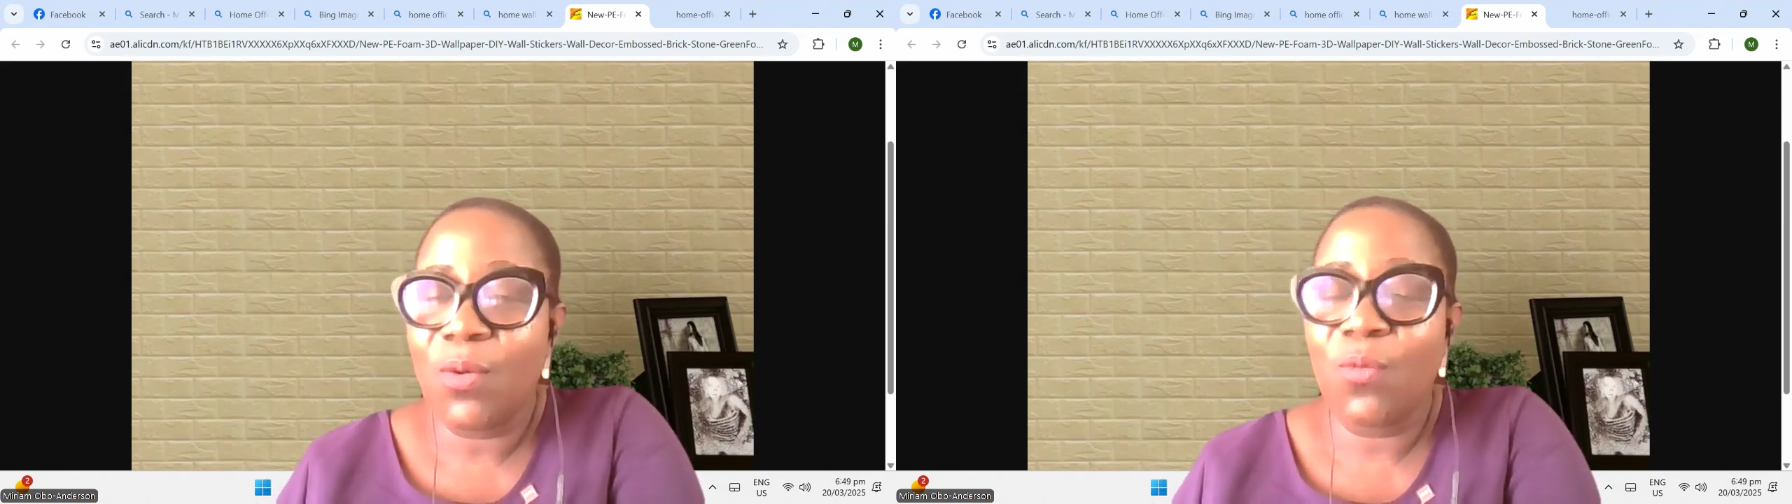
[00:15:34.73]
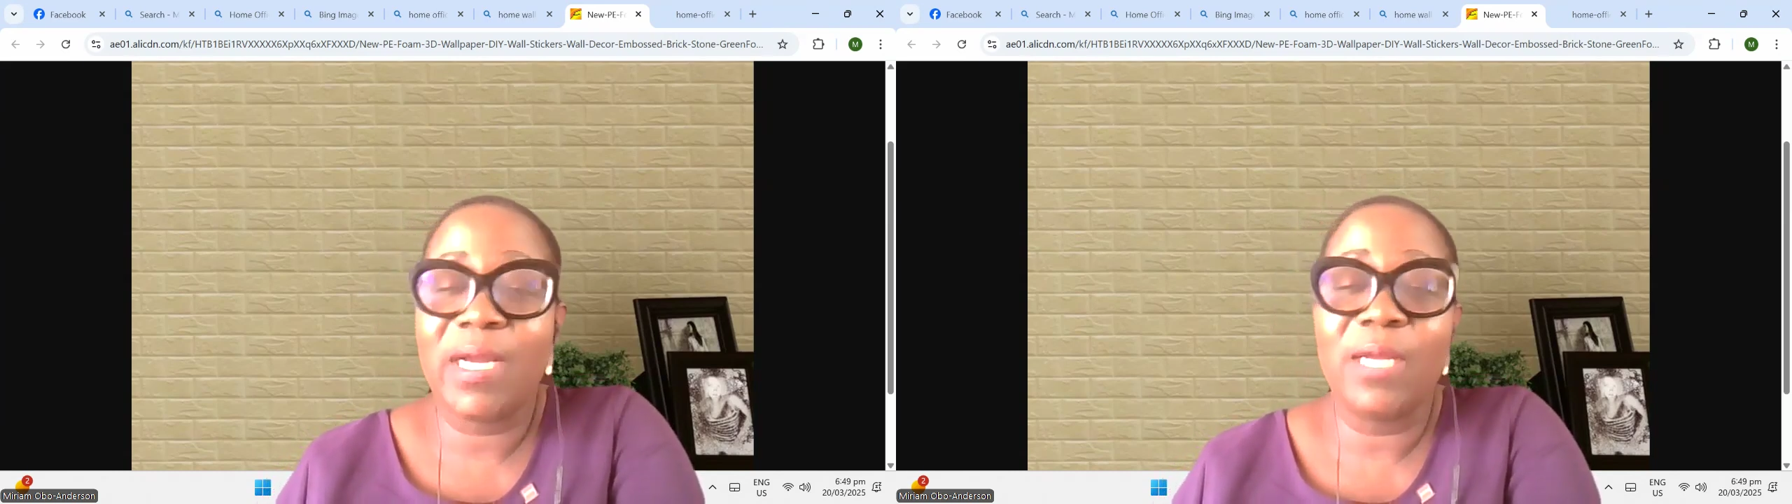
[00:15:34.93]

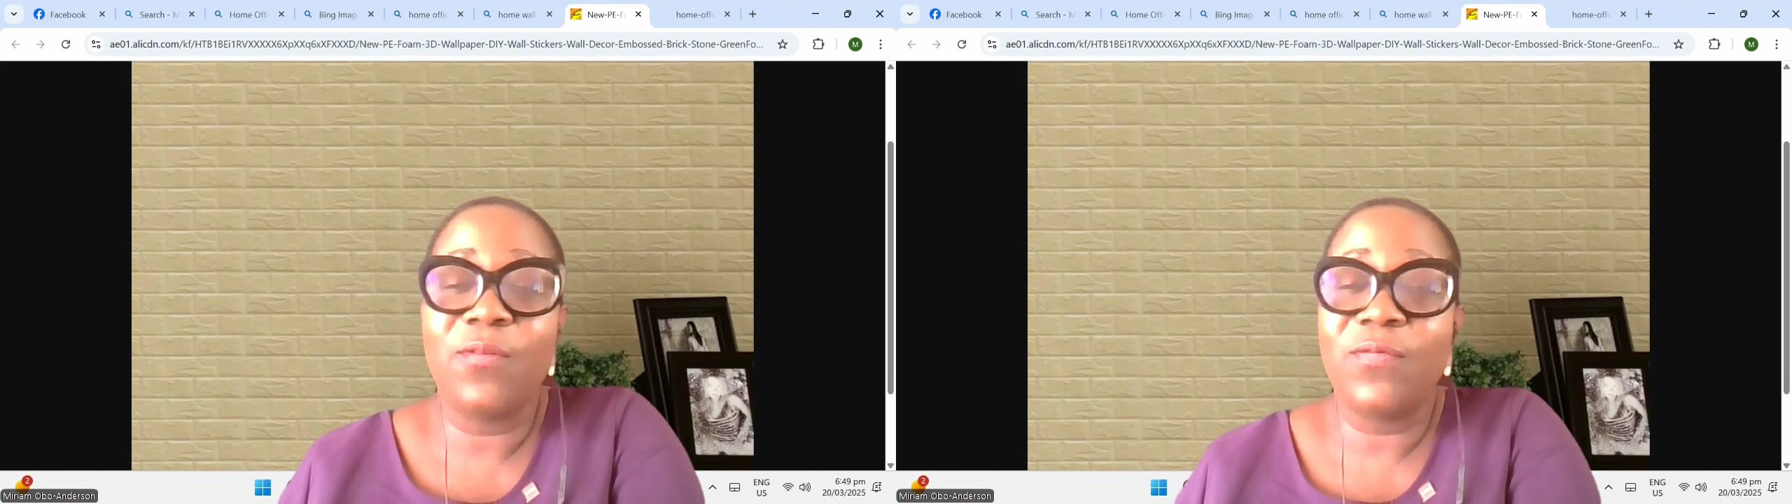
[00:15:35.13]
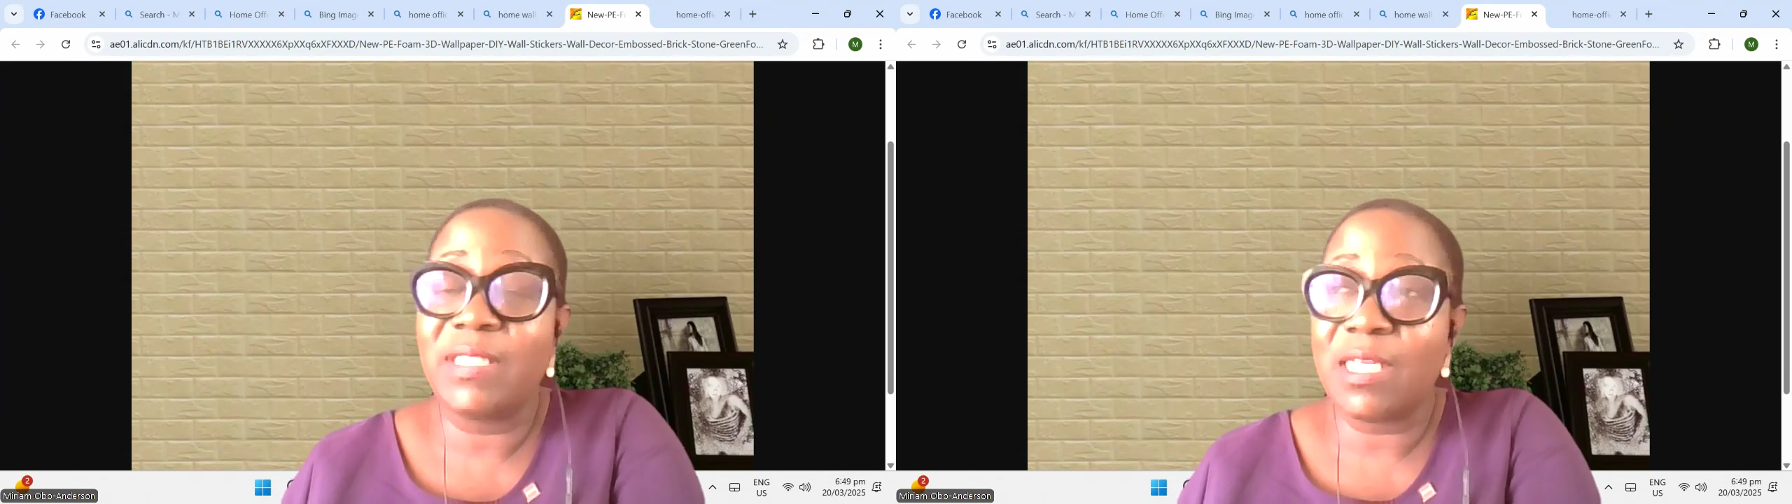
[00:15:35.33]
what kind
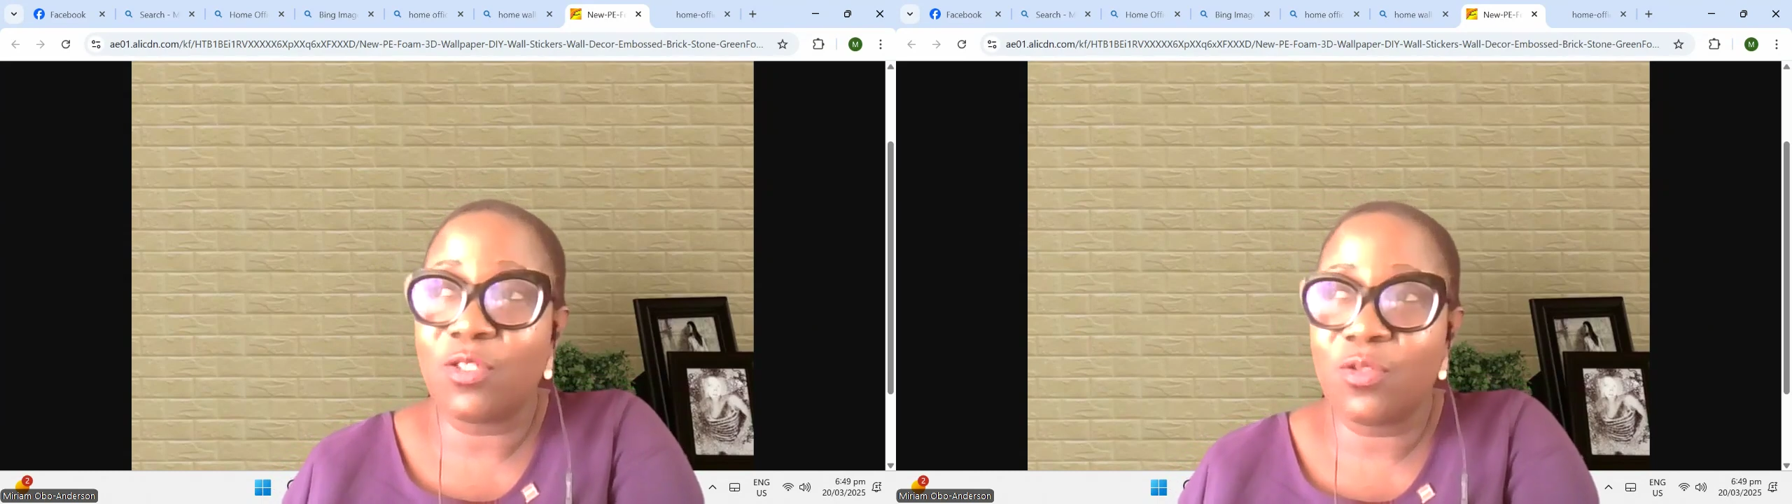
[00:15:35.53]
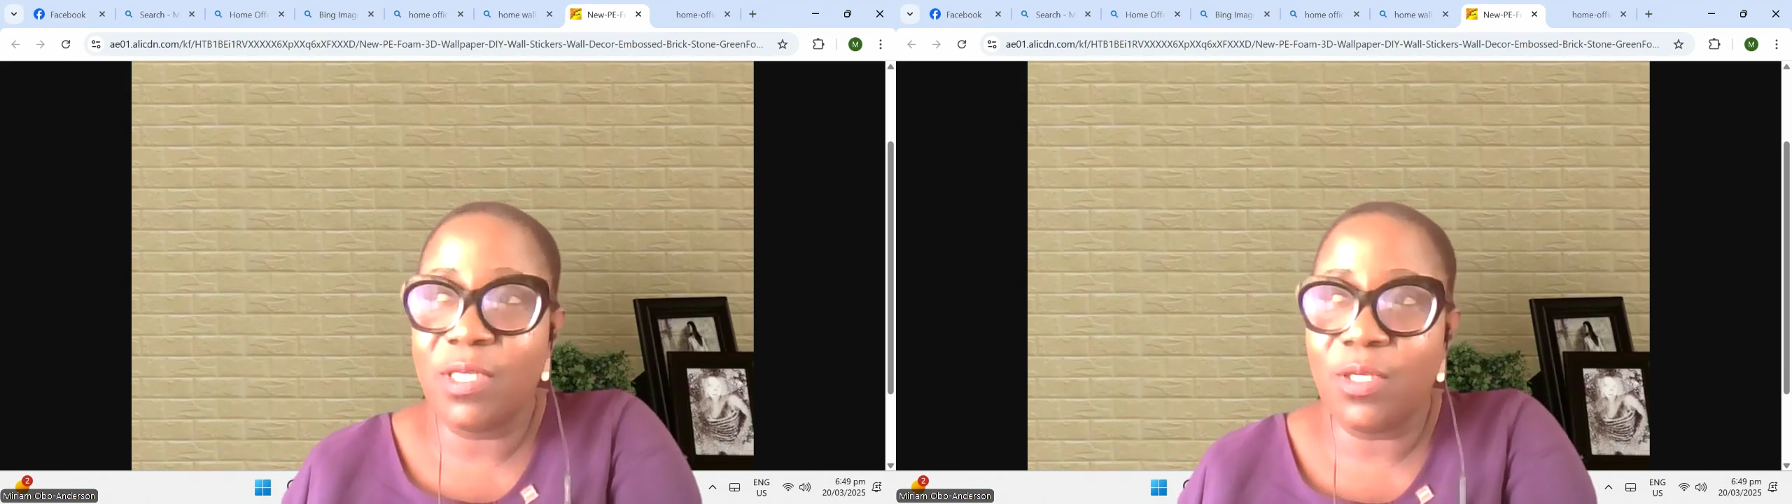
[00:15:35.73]
of
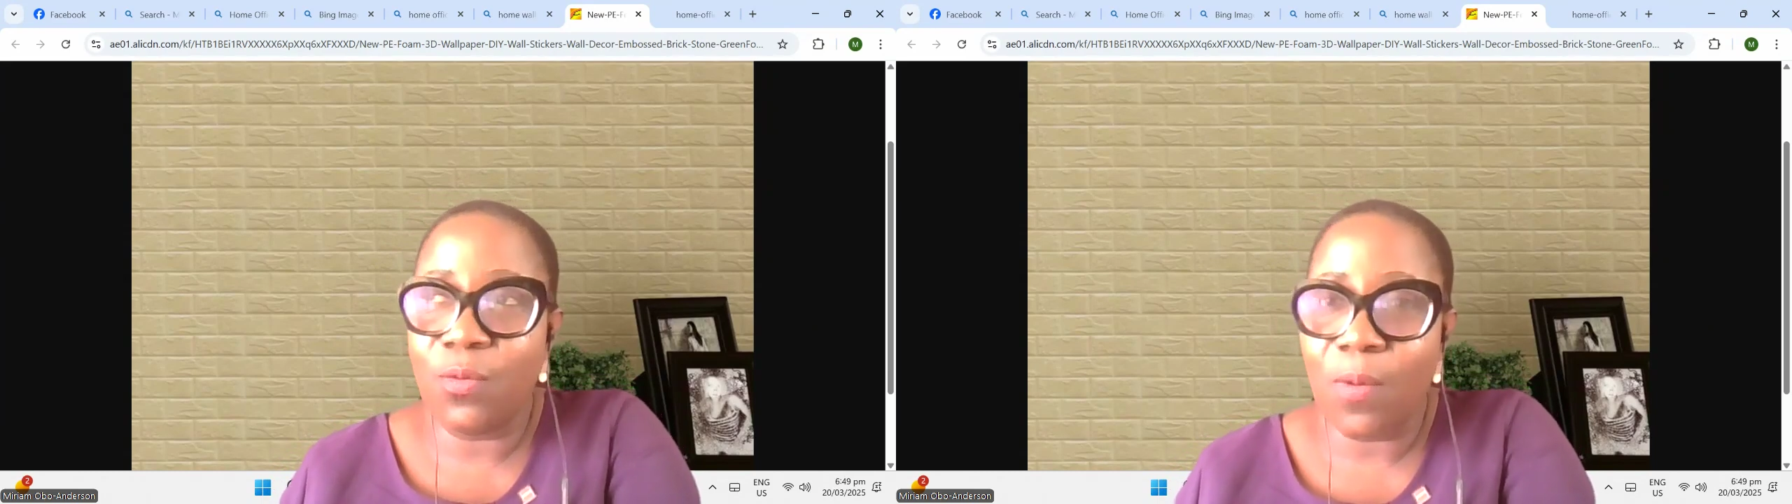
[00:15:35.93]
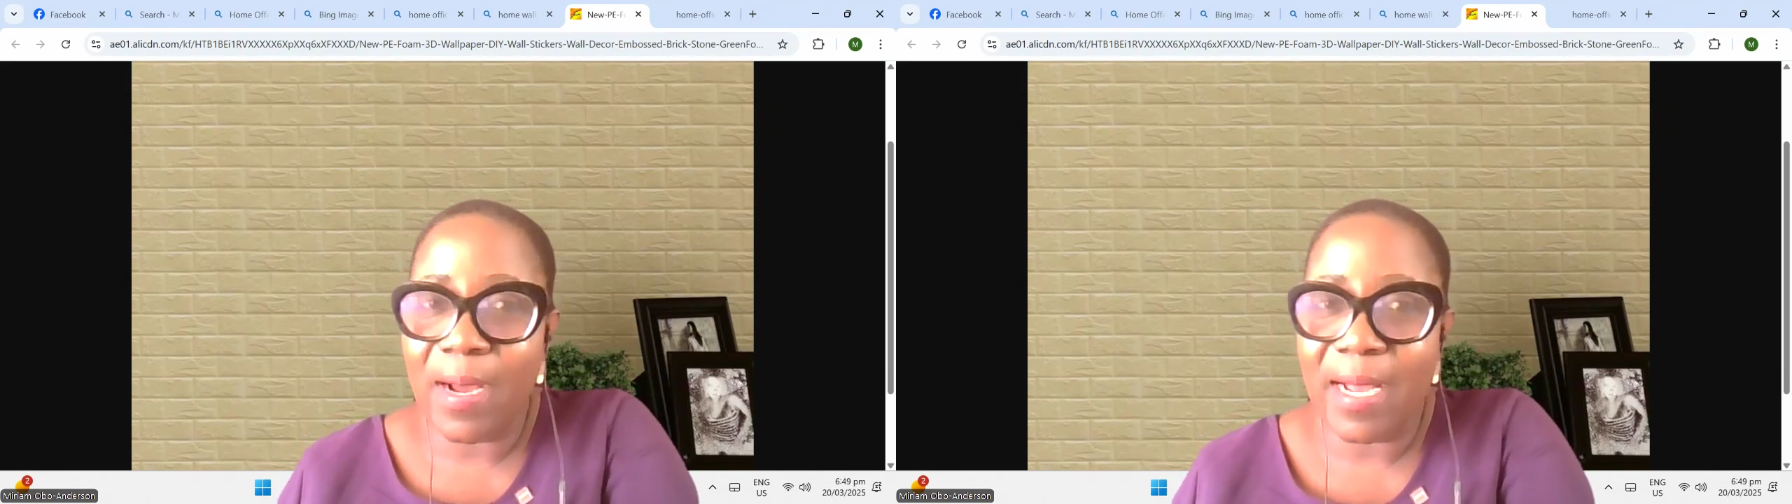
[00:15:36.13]
industry
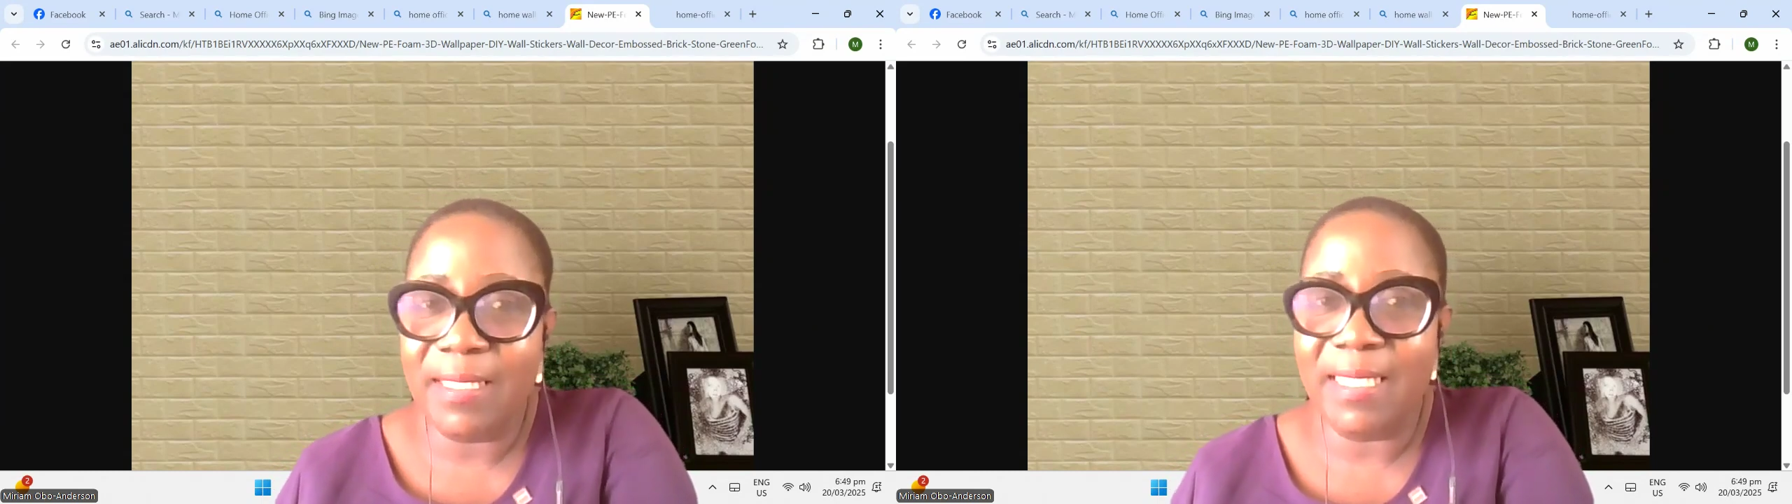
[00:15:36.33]
you are,